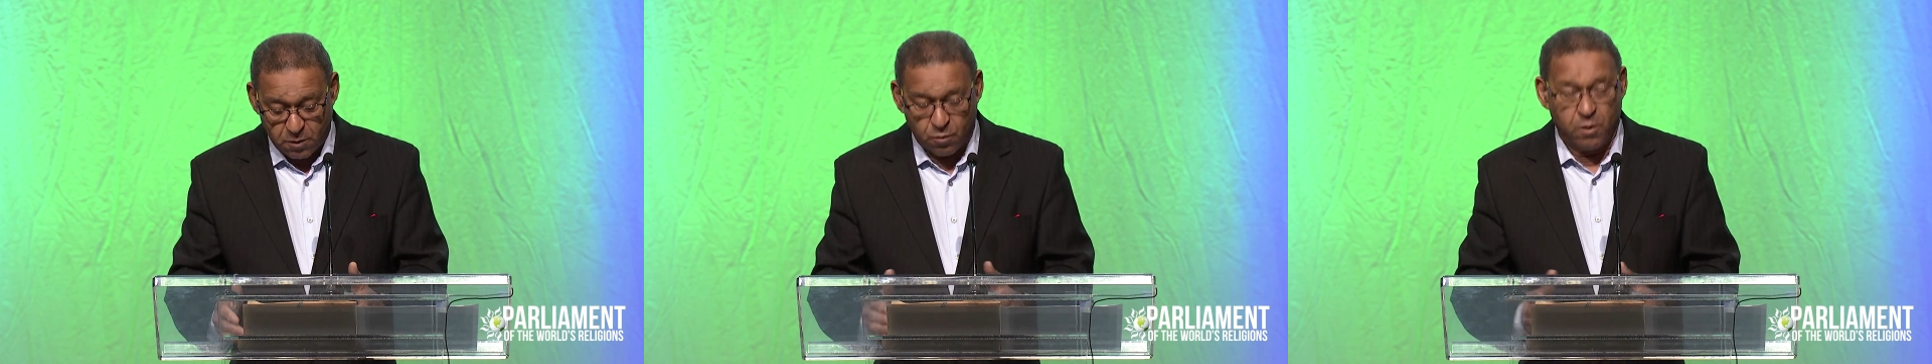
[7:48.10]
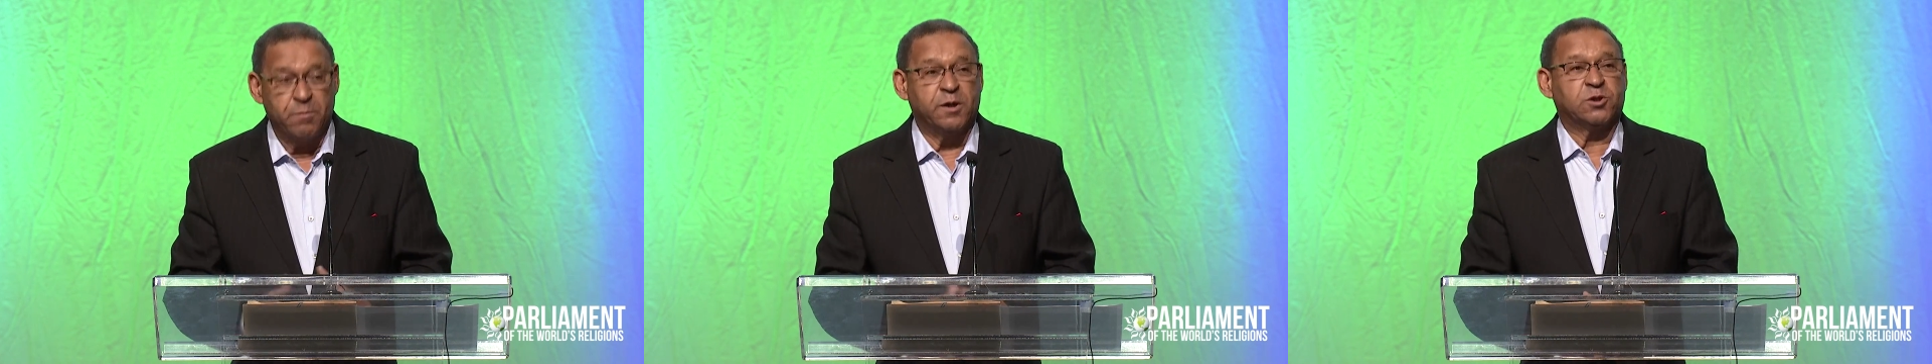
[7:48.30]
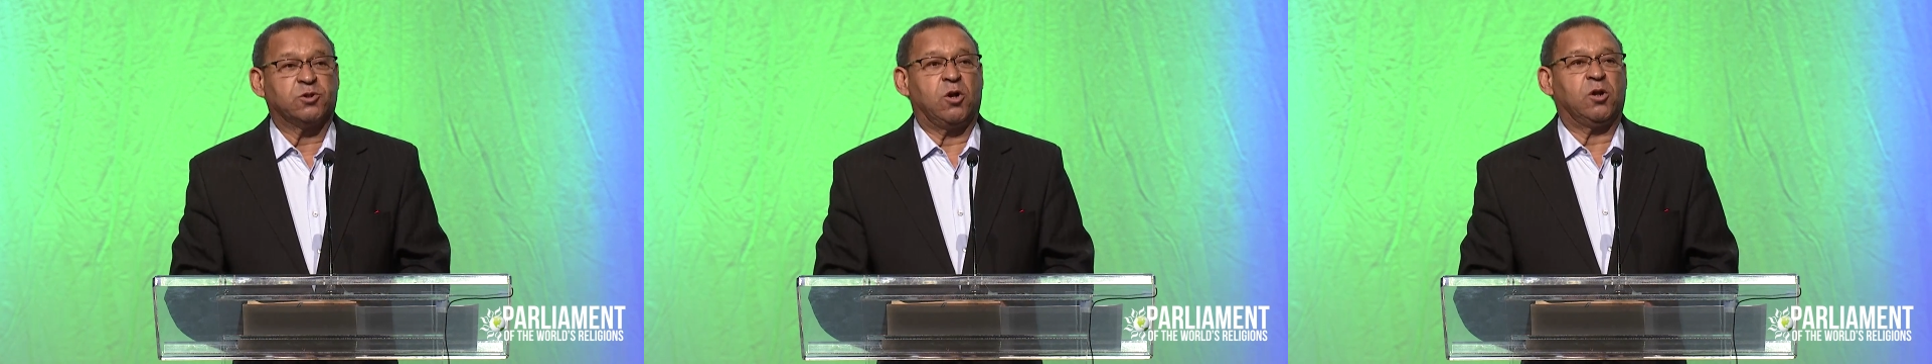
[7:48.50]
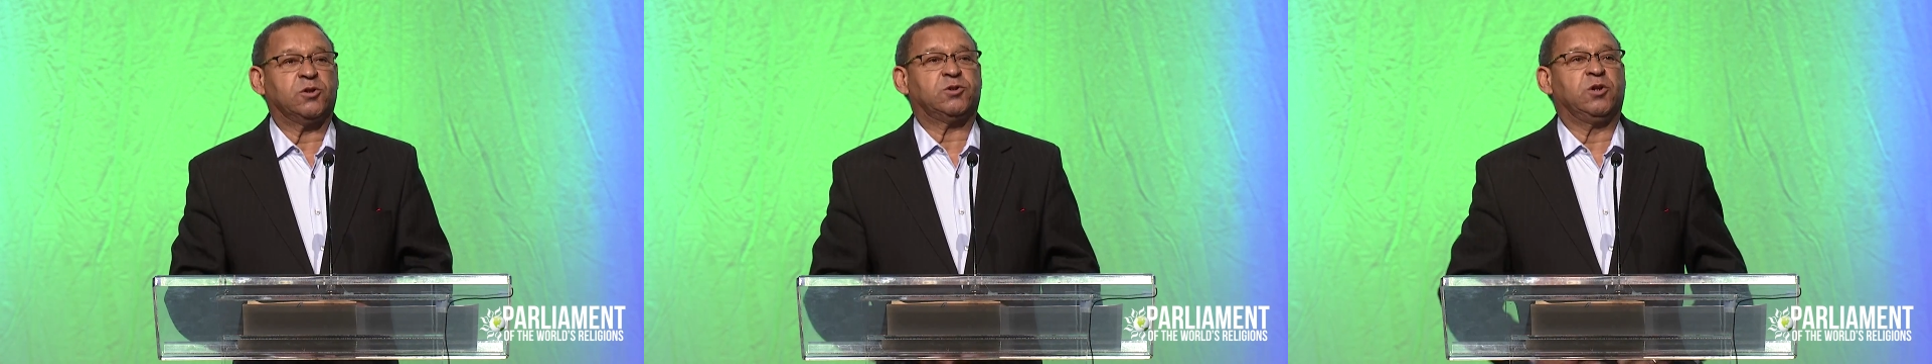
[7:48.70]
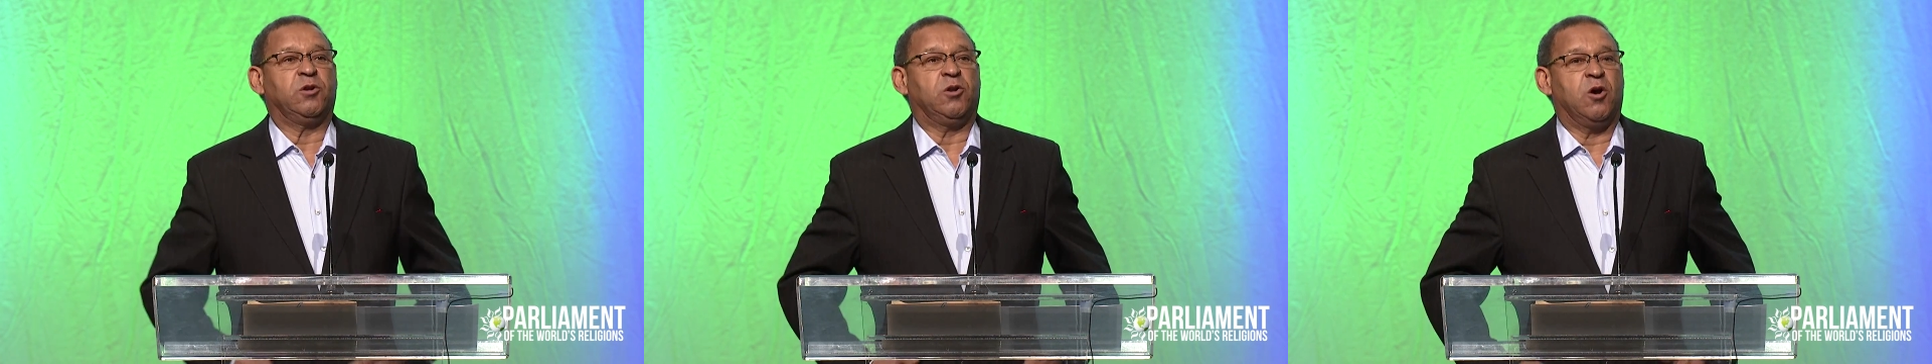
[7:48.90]
we must
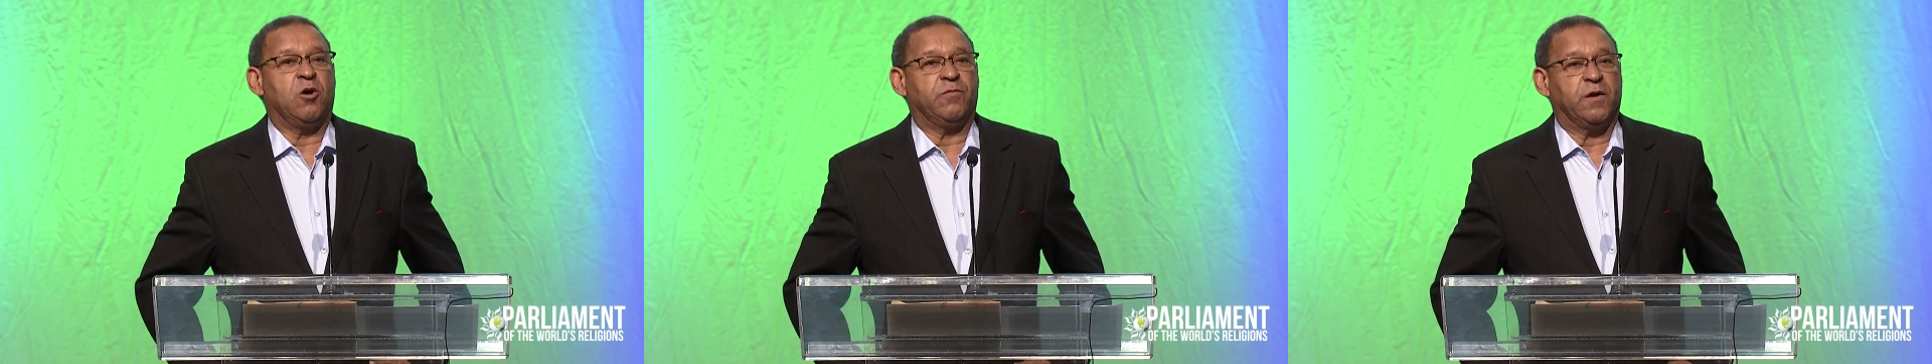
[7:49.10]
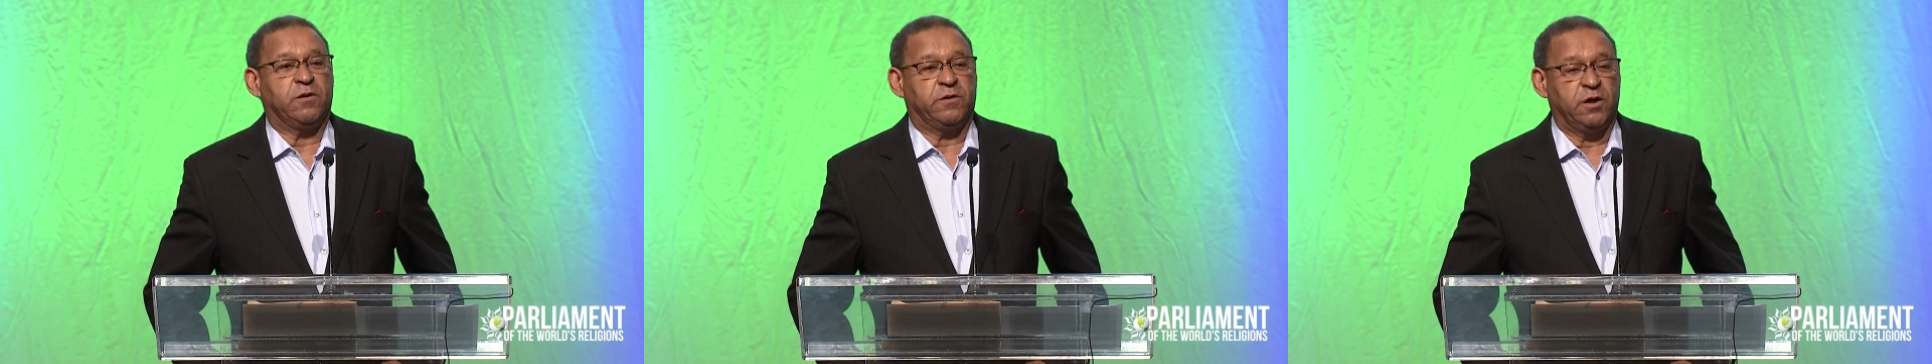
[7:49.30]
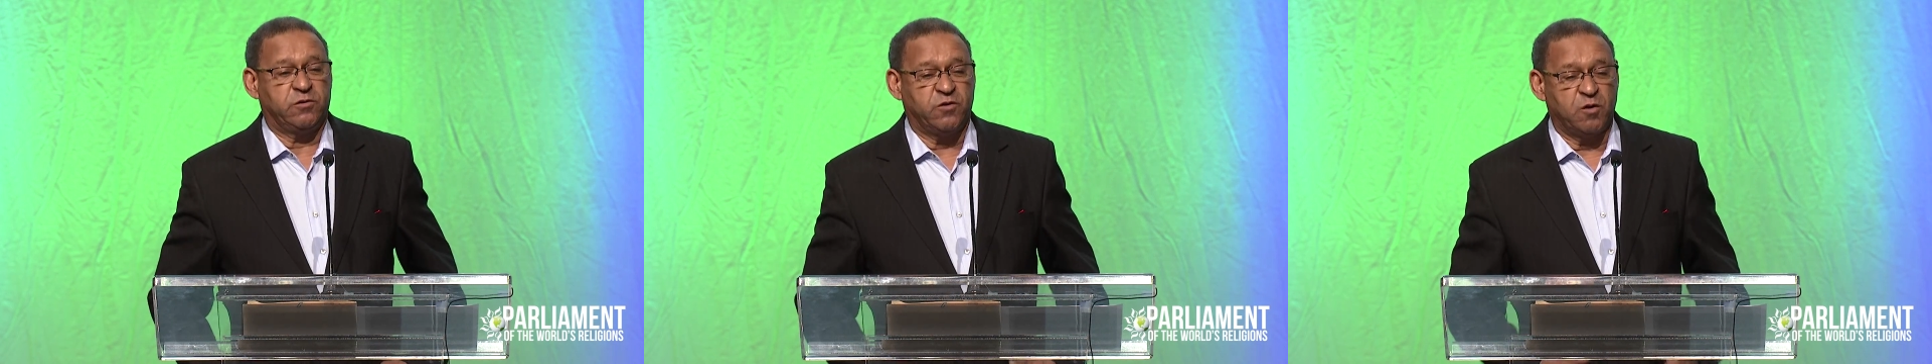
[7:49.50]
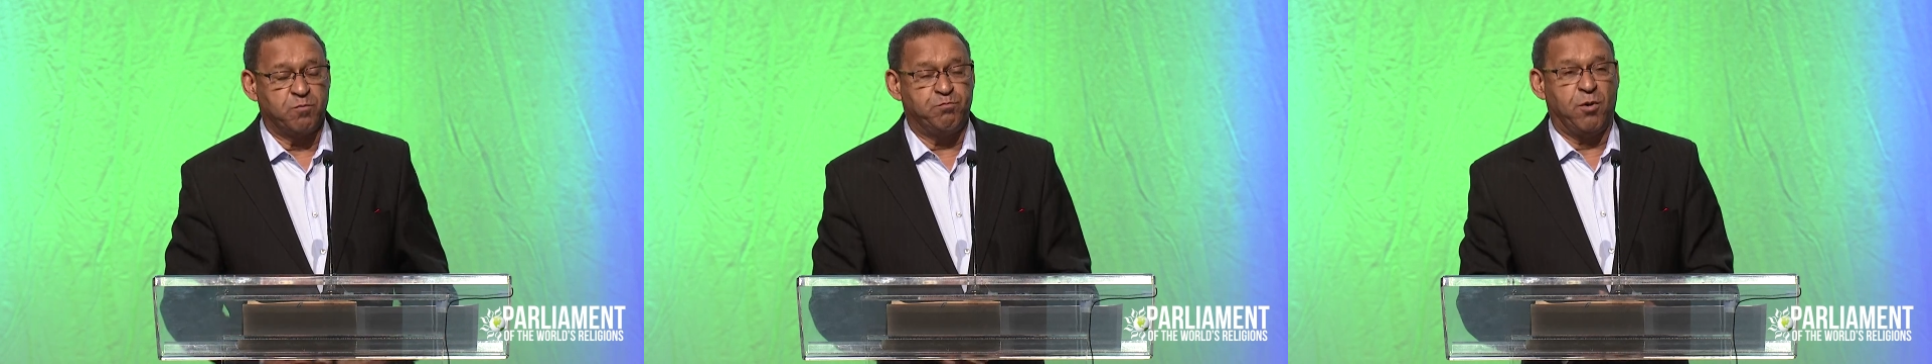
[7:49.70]
also know that Dietrich